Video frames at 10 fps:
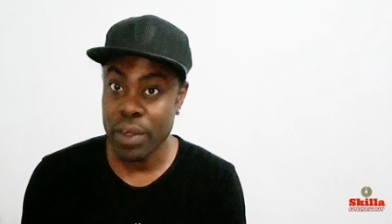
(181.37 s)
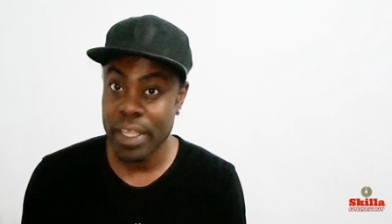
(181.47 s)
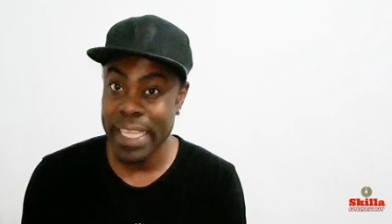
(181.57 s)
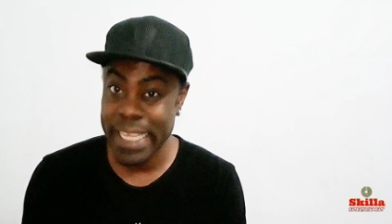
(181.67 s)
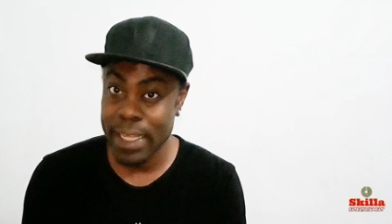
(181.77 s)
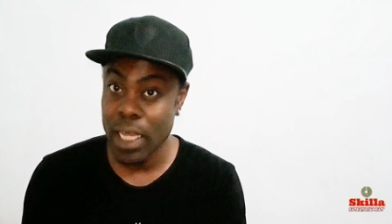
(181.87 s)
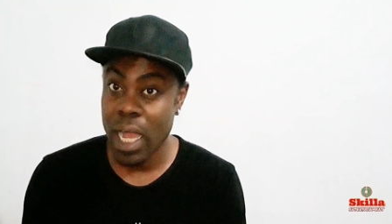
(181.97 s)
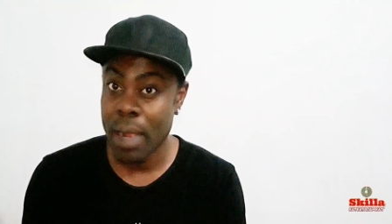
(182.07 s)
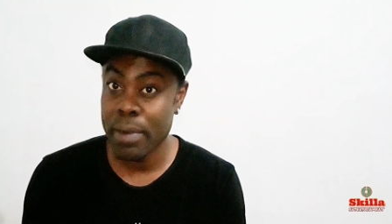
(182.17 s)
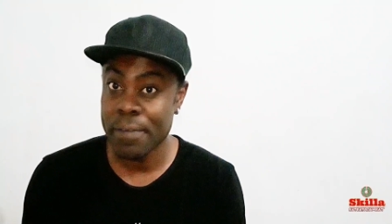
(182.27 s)
were in the
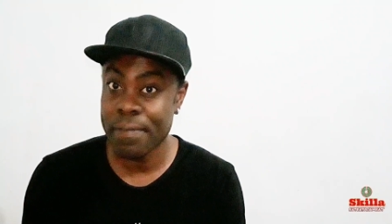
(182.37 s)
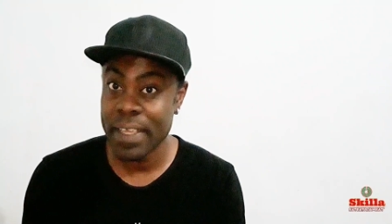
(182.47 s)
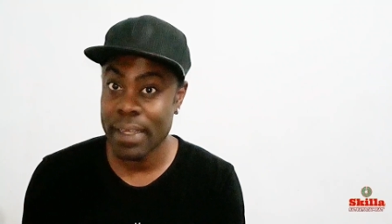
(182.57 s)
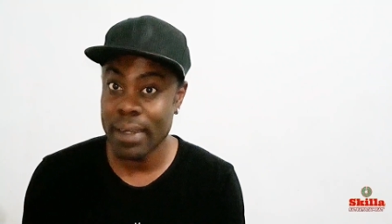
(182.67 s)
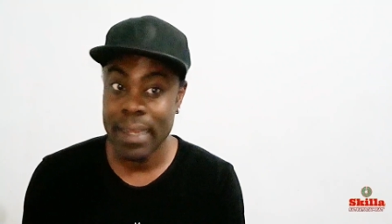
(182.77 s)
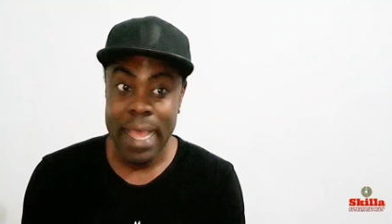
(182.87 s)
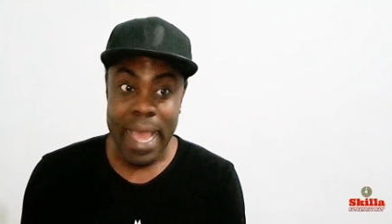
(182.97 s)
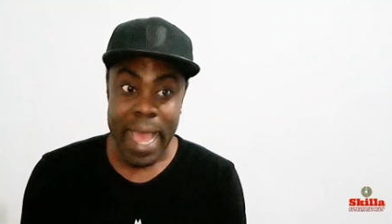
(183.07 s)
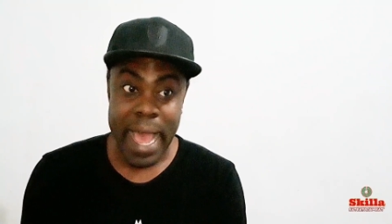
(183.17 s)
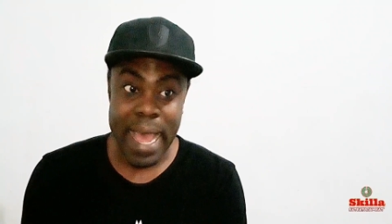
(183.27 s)
armored vehicle,
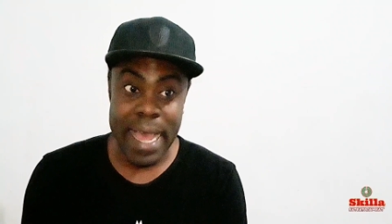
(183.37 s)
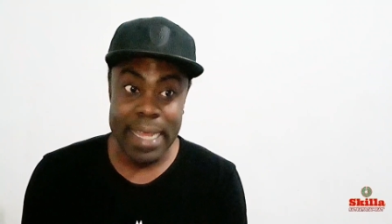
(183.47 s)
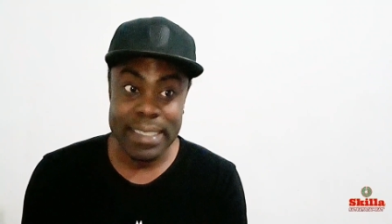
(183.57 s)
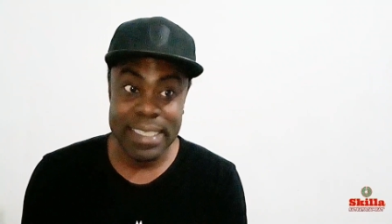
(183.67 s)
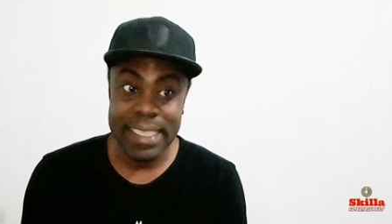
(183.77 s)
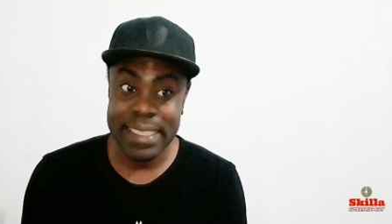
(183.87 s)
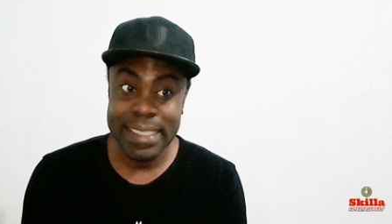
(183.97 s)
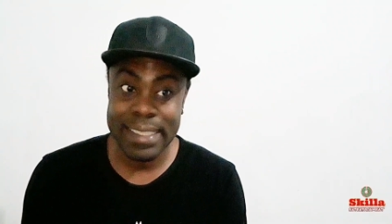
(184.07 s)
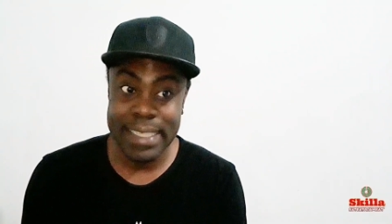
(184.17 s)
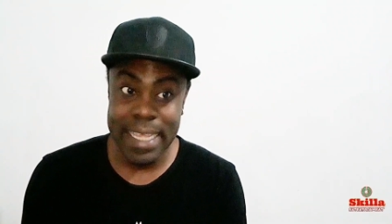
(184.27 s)
and it
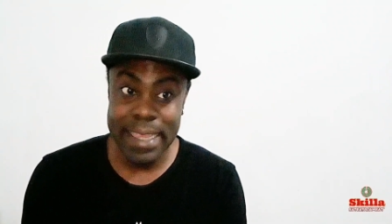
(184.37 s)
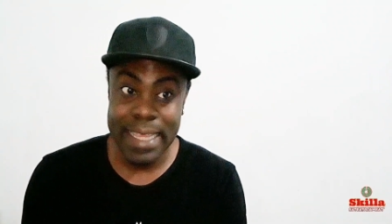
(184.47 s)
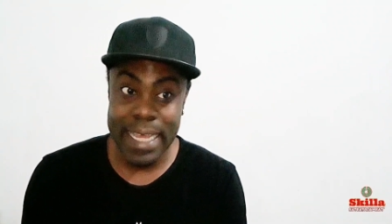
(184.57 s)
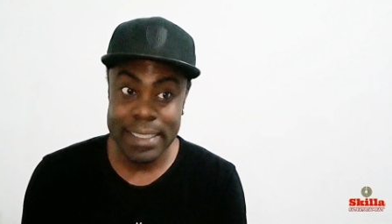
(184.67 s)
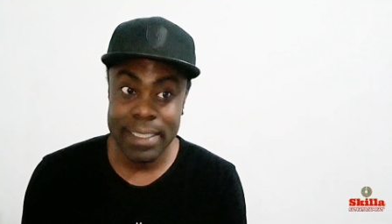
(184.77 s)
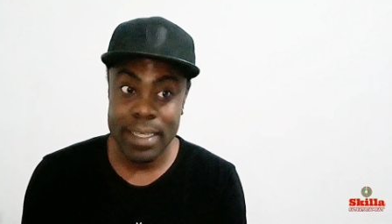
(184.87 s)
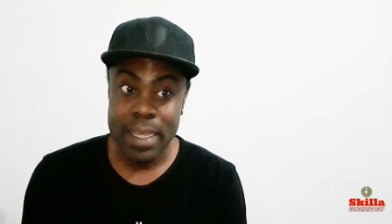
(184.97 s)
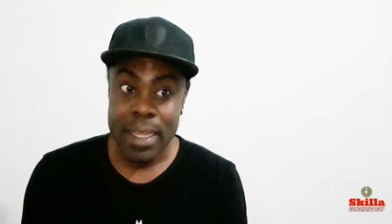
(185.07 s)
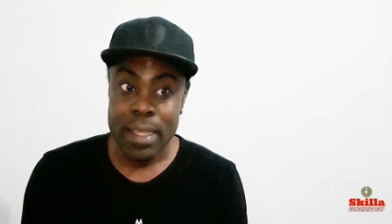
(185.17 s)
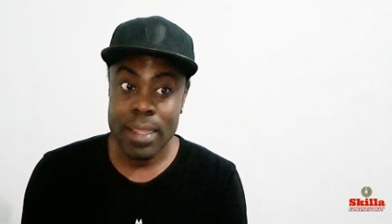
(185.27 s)
is said that uh,
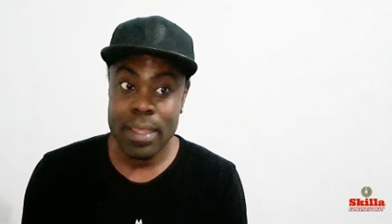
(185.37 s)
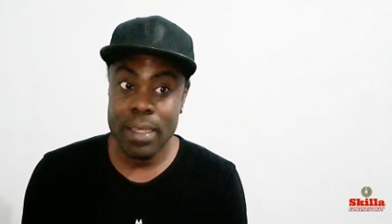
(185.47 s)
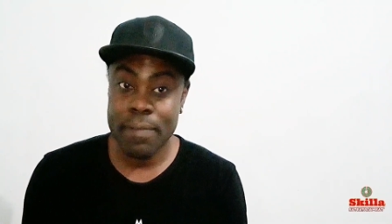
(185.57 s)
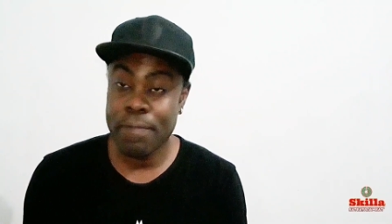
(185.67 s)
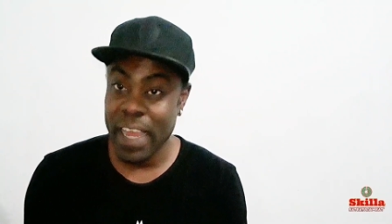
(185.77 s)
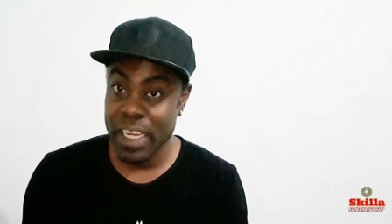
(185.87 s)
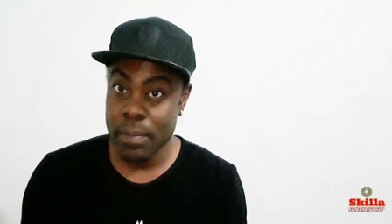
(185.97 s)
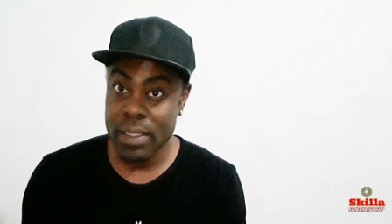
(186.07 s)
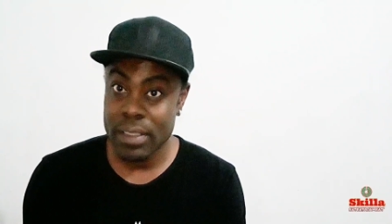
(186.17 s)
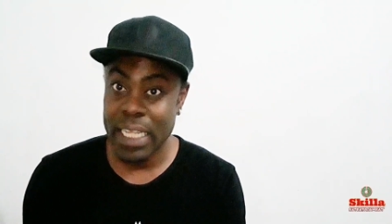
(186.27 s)
the
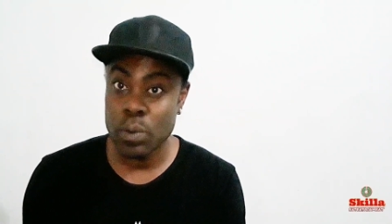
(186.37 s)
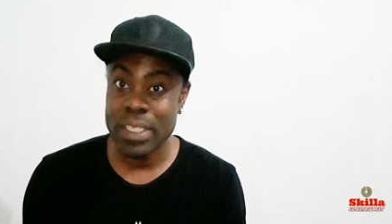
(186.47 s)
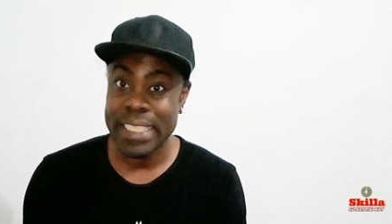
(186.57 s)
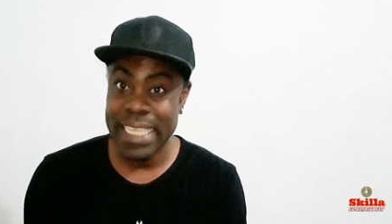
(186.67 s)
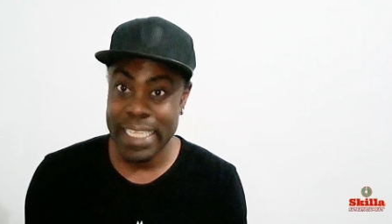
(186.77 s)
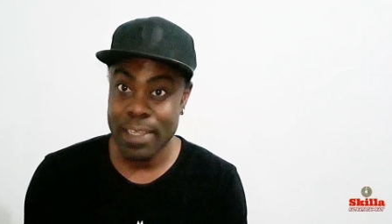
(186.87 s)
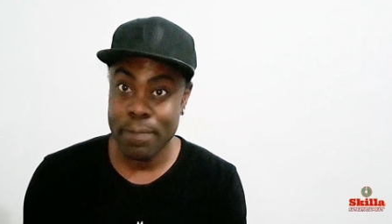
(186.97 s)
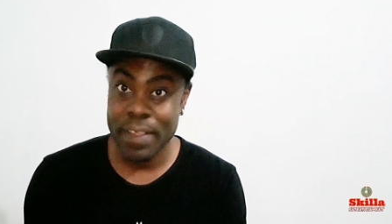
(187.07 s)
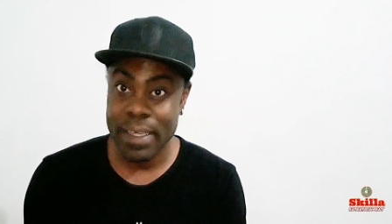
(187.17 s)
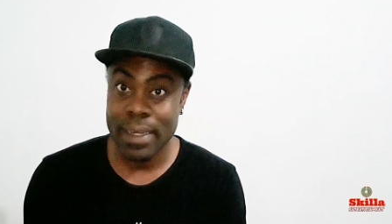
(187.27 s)
valuables that was in the
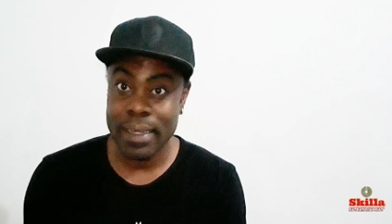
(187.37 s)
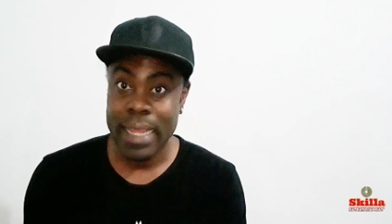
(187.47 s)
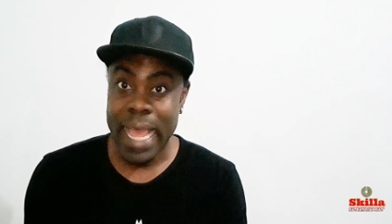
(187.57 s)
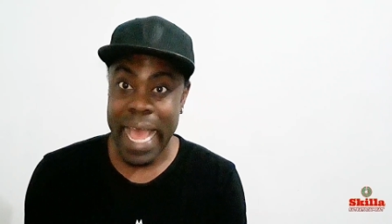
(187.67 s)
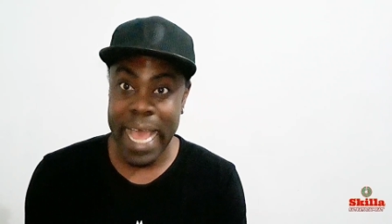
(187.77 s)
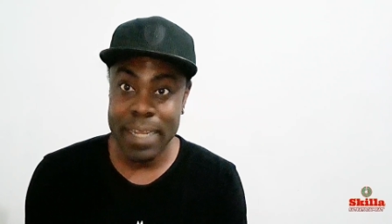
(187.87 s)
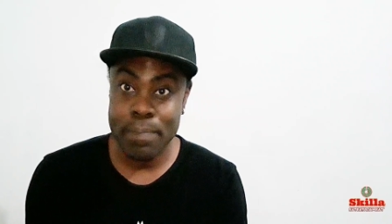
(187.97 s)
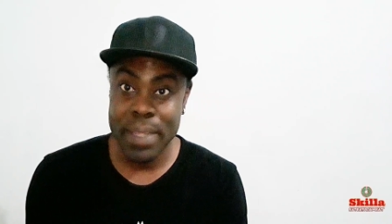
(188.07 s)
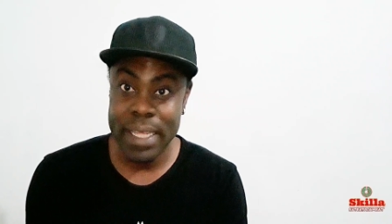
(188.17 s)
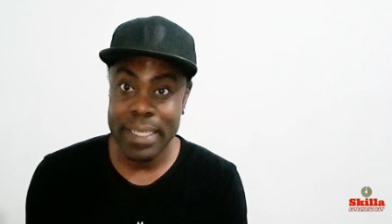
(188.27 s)
vehicle
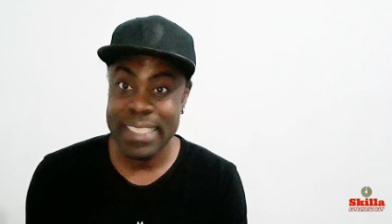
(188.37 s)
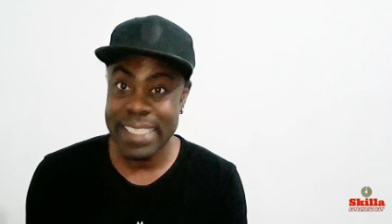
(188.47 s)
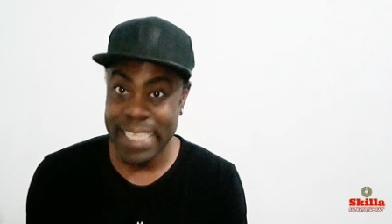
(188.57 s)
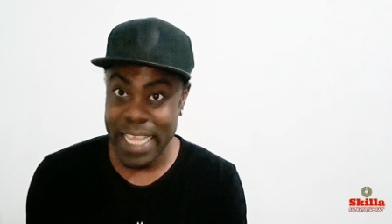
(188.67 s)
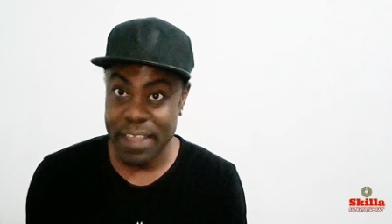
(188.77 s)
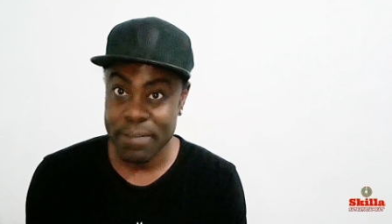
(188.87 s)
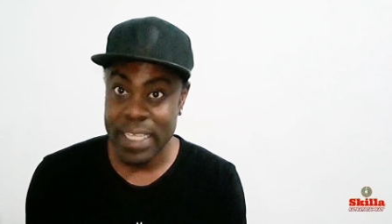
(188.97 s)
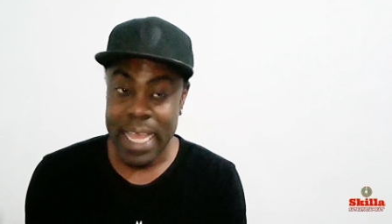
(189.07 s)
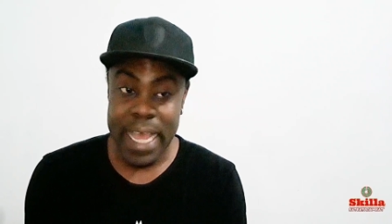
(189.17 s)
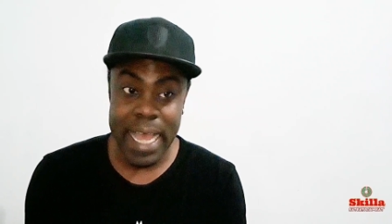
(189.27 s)
had been saved
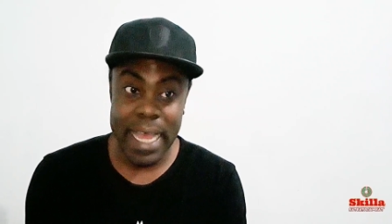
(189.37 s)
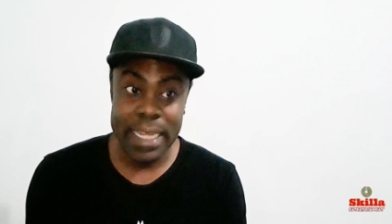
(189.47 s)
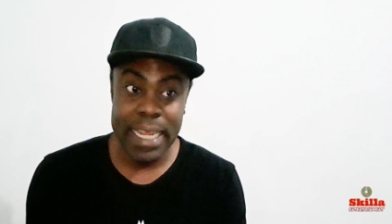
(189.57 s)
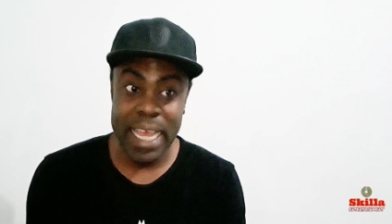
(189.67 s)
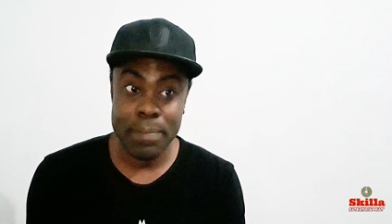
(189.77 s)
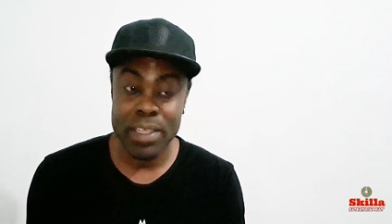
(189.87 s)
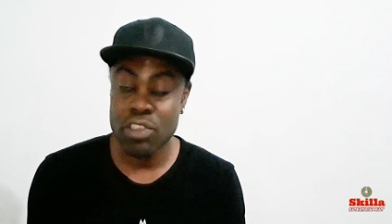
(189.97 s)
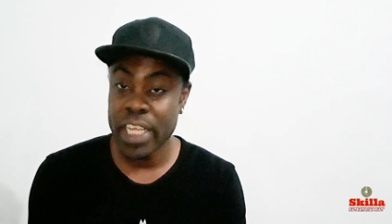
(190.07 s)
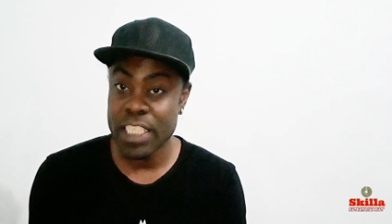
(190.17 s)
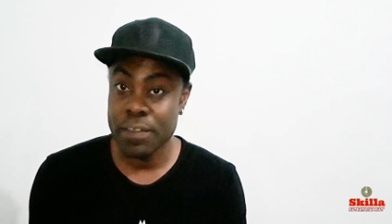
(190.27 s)
and had been
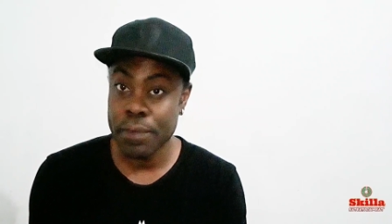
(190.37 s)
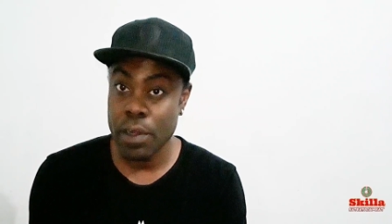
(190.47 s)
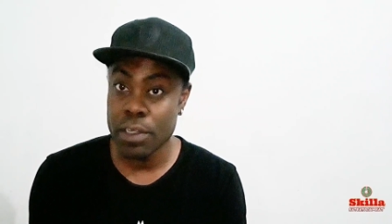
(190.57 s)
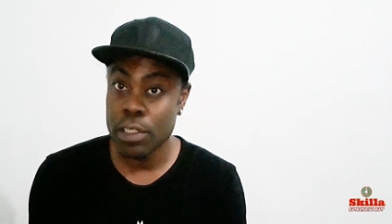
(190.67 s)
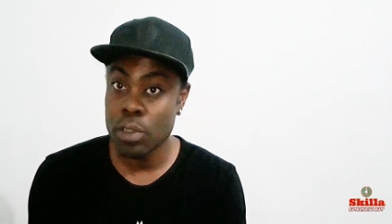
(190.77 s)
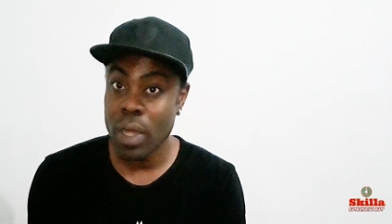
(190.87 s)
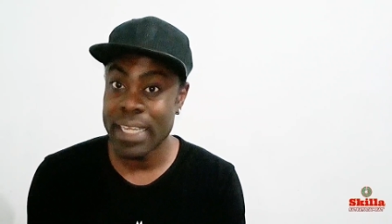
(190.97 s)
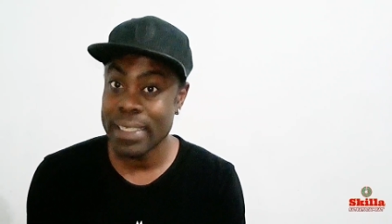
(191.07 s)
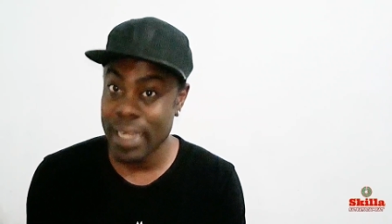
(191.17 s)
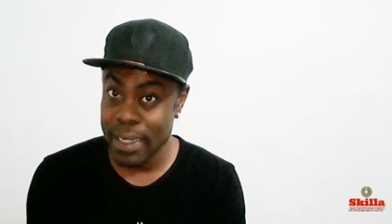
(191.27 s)
transferred to
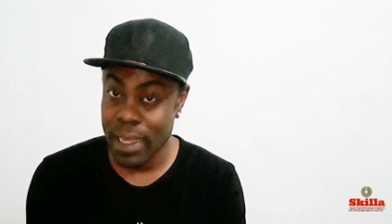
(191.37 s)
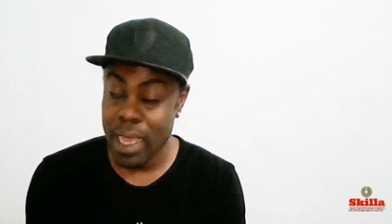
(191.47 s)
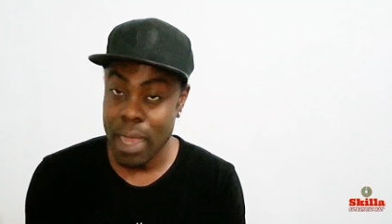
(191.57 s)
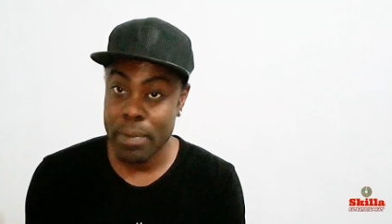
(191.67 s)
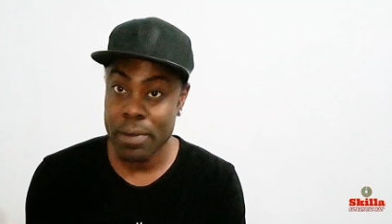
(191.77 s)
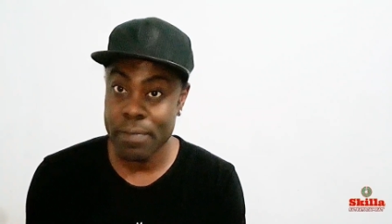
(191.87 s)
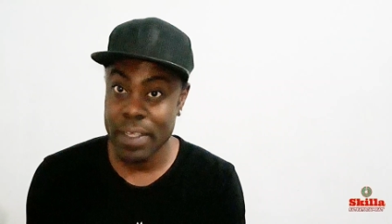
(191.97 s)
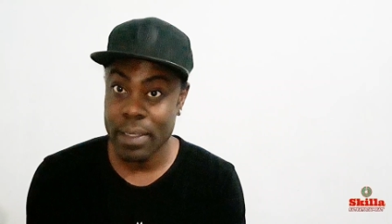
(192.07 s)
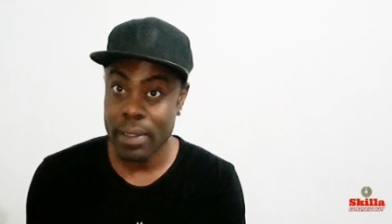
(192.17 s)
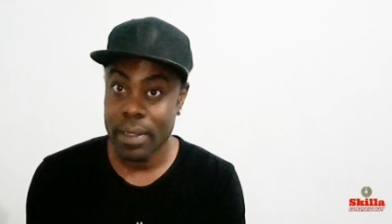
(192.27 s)
another armored
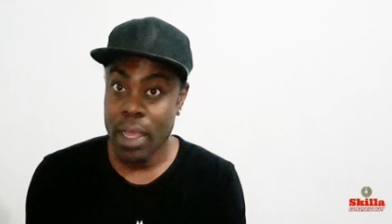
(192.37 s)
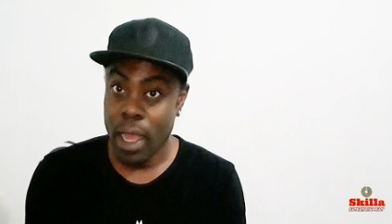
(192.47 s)
vehicle.